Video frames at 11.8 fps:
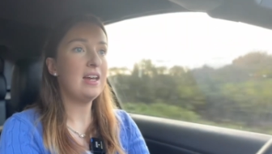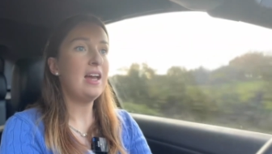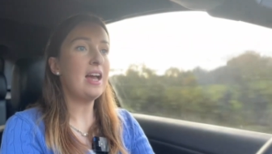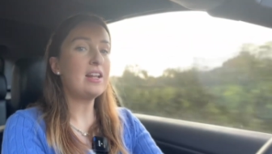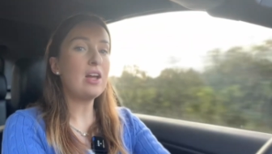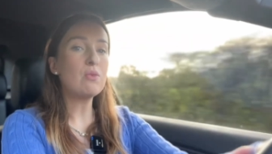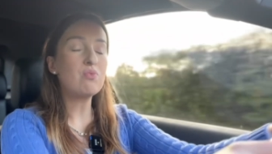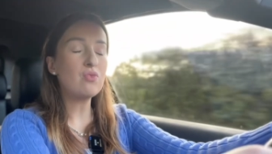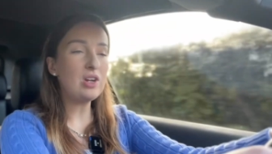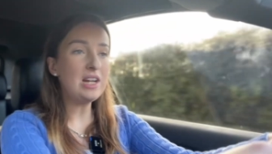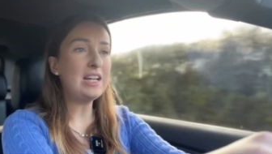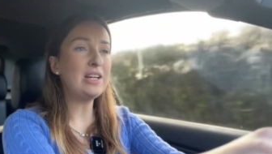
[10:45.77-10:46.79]
And I
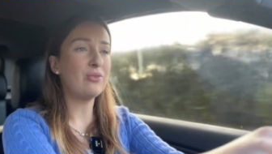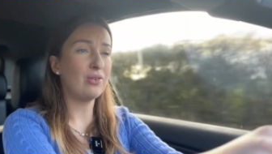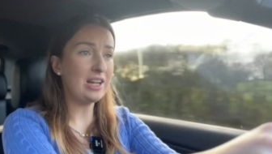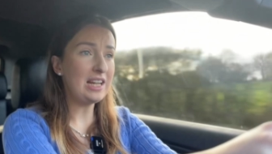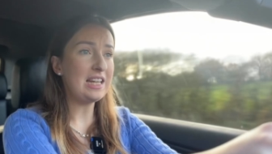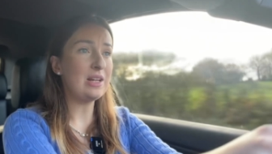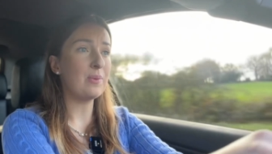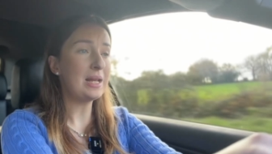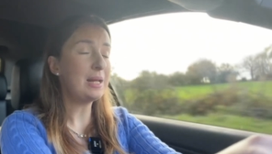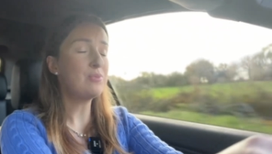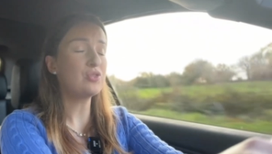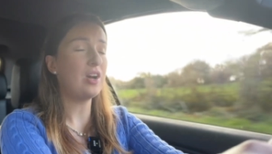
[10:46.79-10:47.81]
really, when
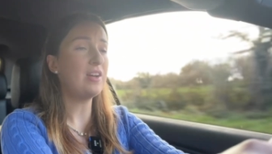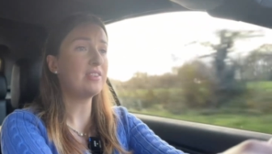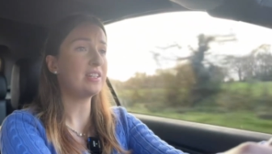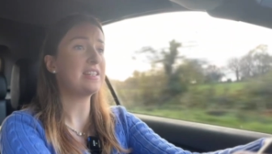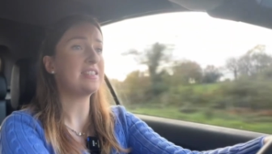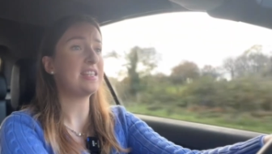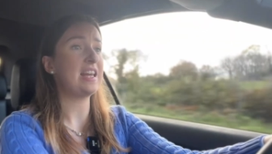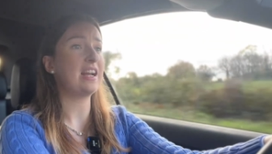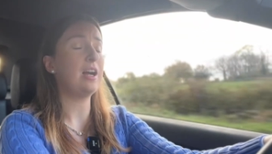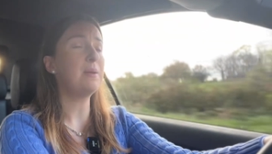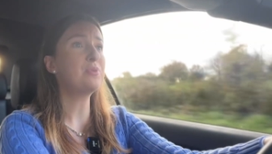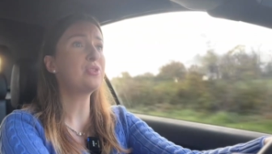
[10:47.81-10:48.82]
I'm driving this thing,
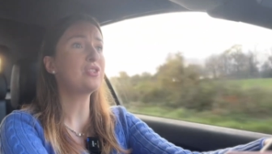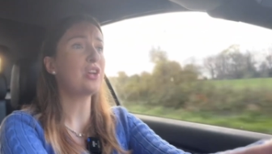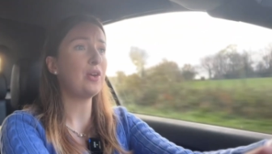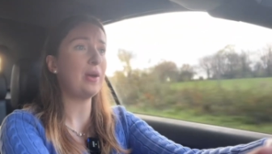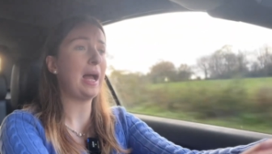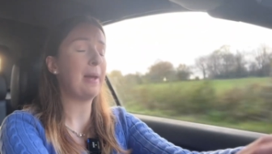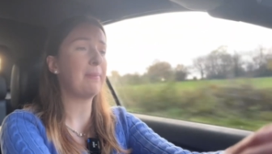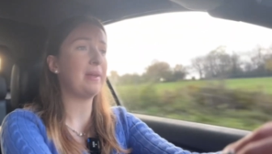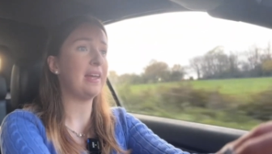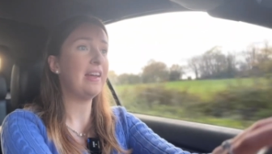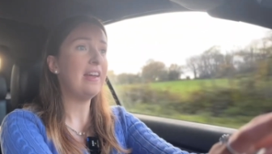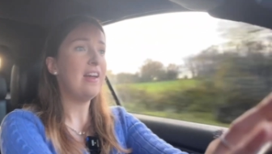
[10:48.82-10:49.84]
I'm so
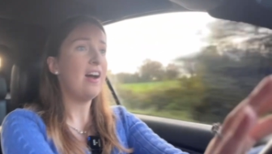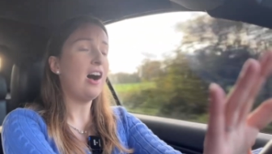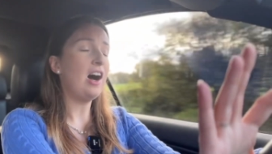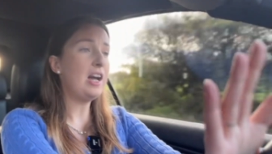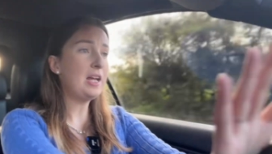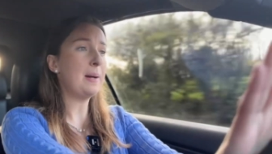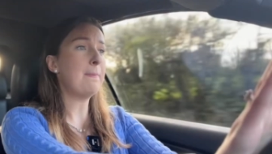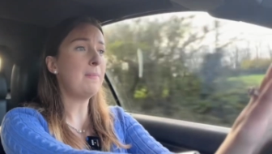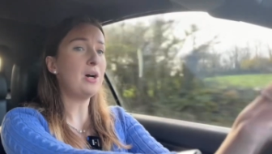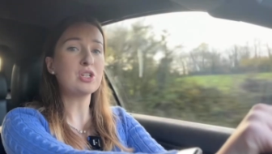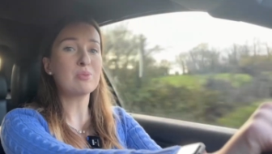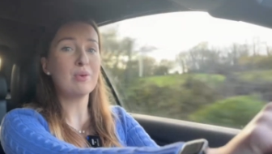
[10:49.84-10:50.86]
happy. I
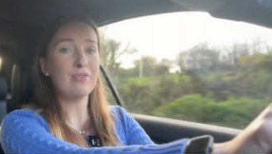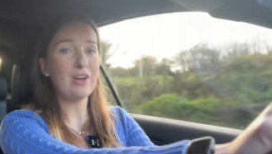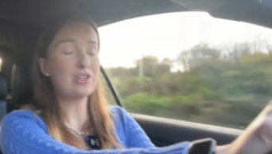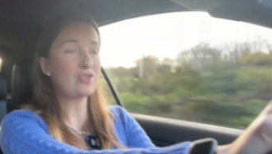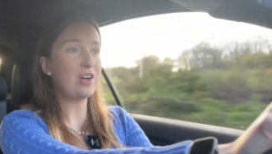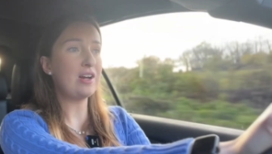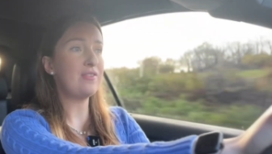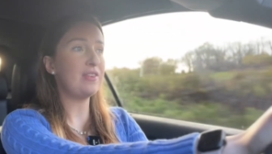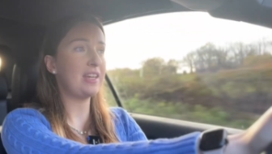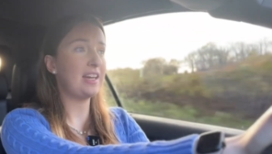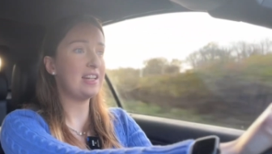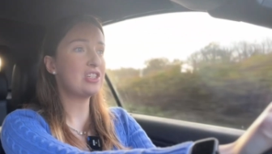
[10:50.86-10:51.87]
much prefer
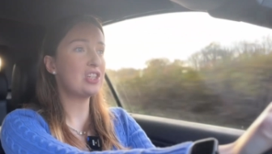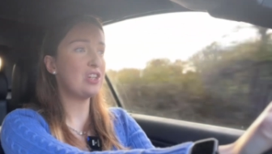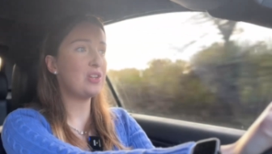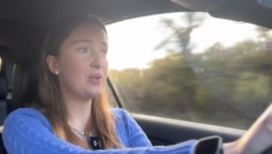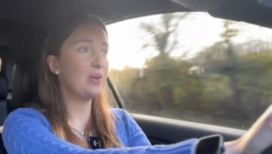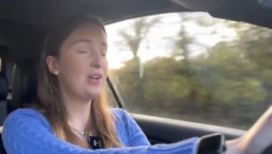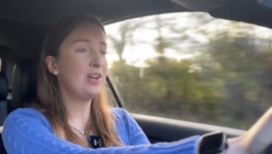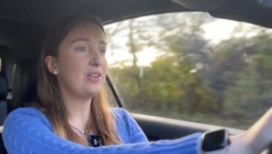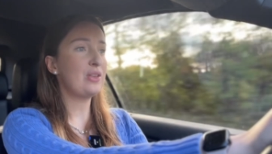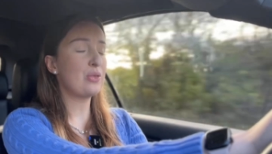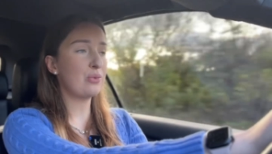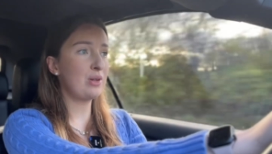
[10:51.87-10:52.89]
driving it to
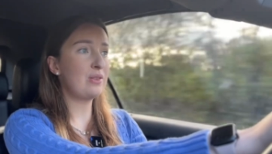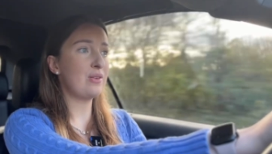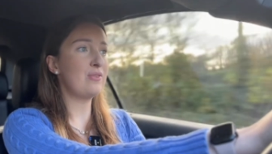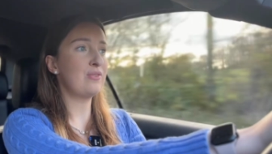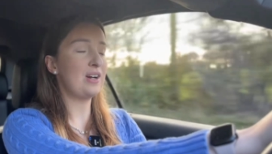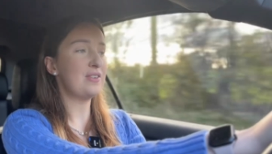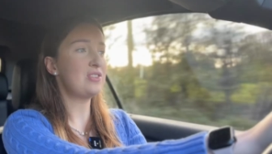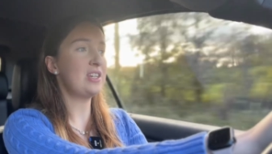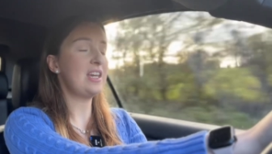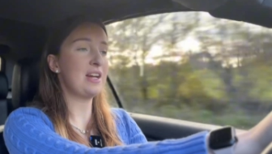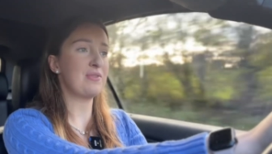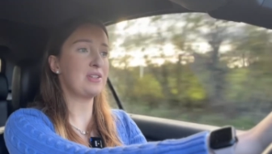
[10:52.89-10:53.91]
the
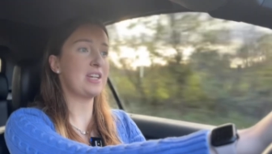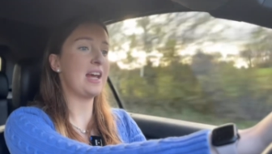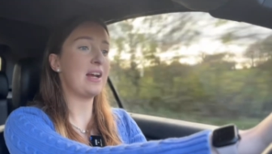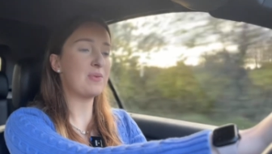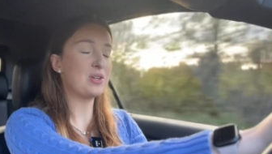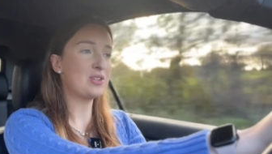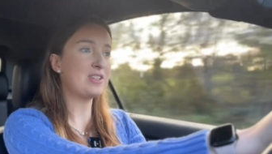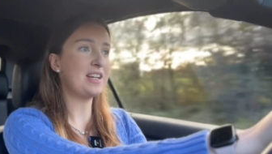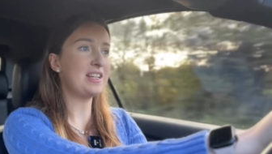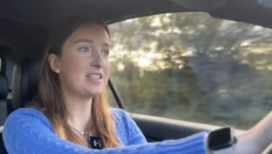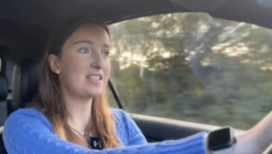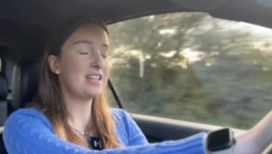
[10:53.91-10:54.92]
335D every day, because
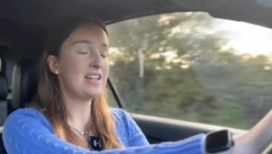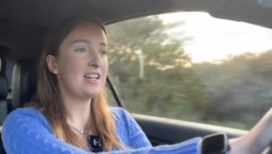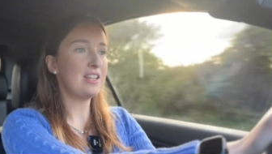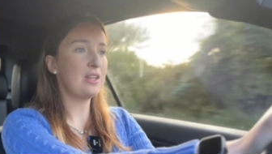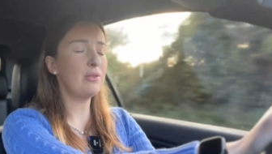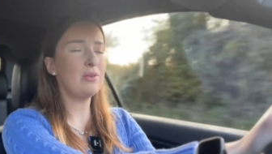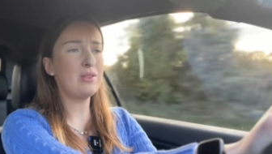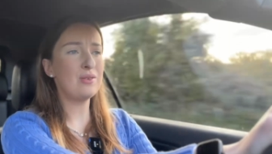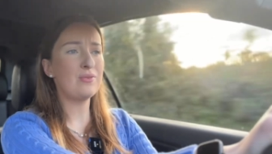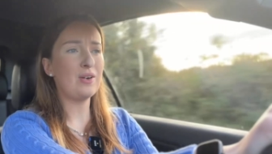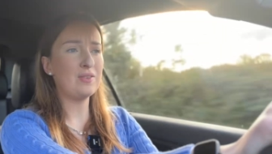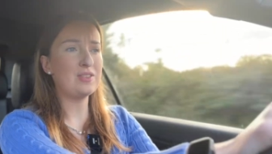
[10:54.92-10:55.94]
it's the
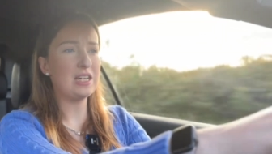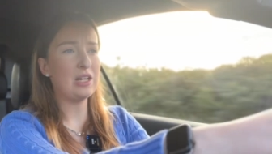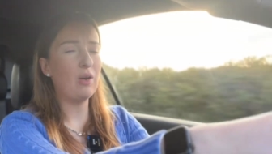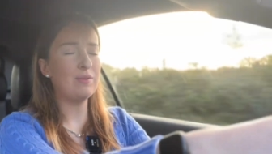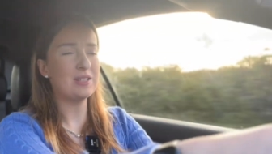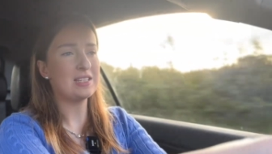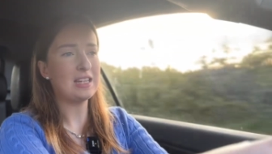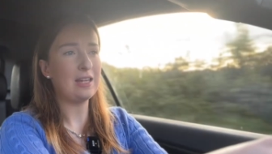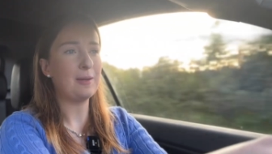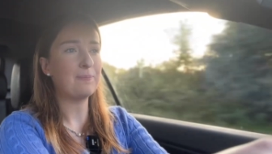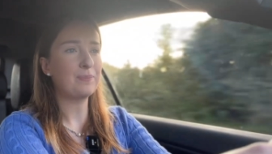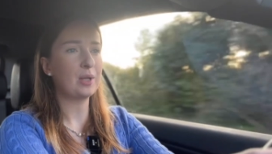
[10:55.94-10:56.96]
335D,
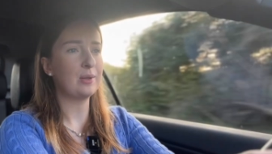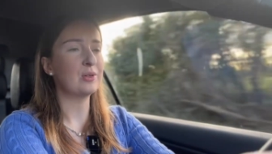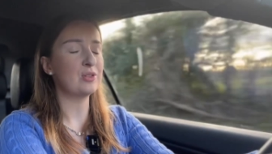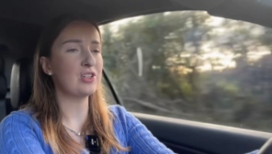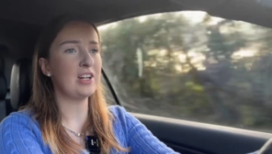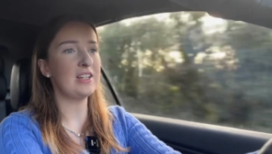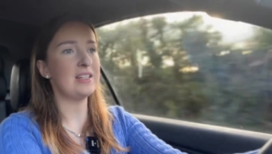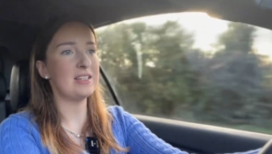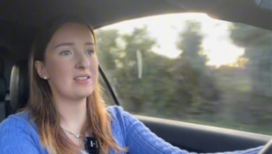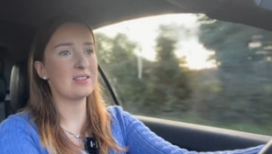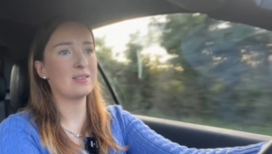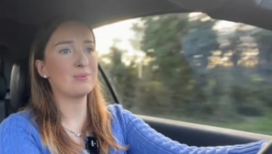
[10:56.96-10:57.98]
obviously long
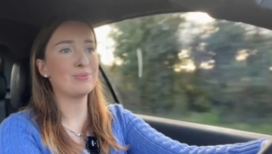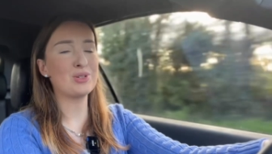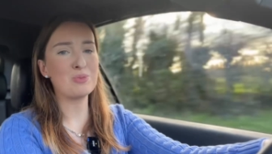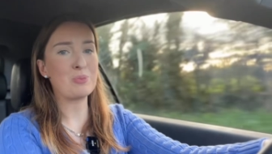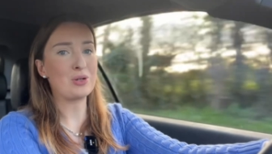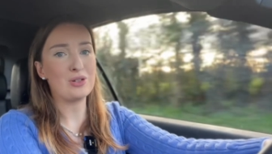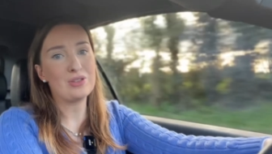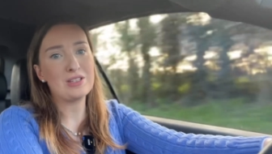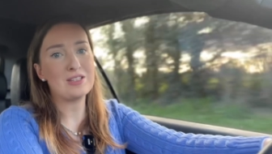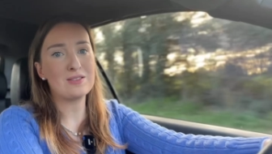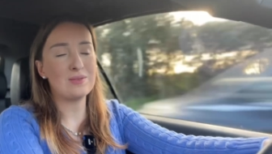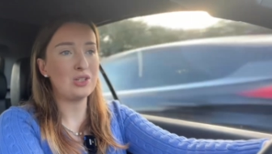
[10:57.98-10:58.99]
journeys, just because
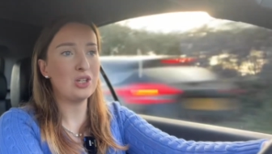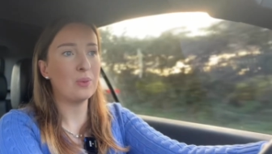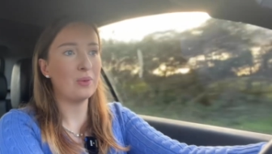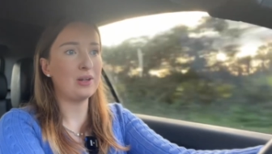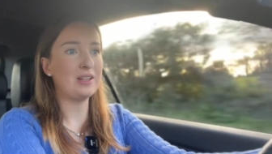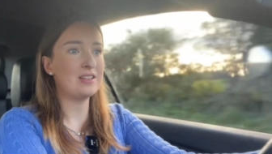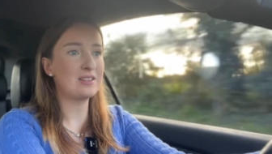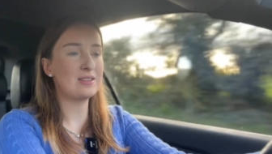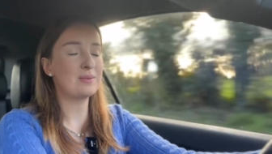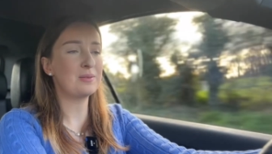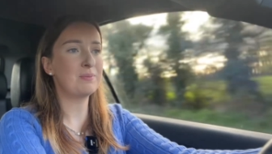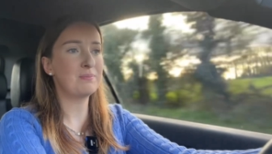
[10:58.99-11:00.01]
it's newer and
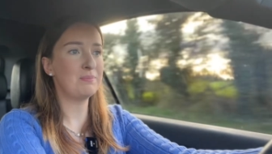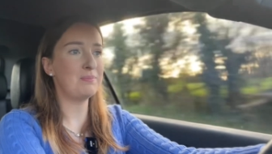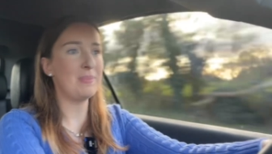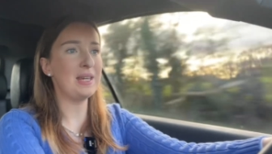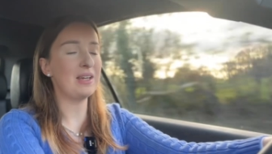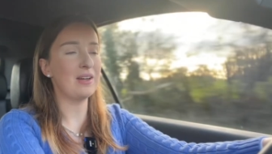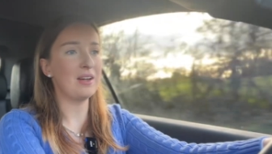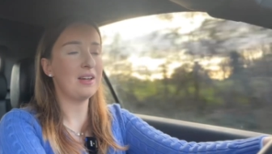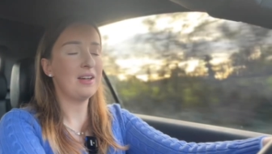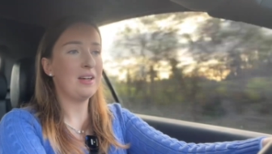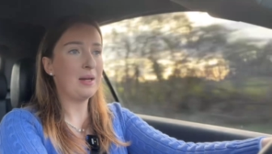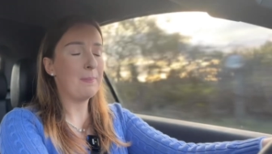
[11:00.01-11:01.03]
it's bigger,
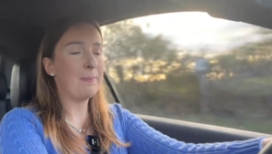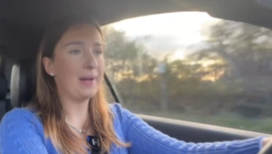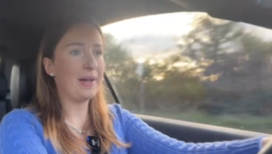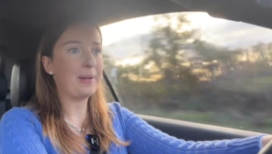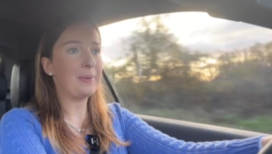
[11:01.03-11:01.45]
but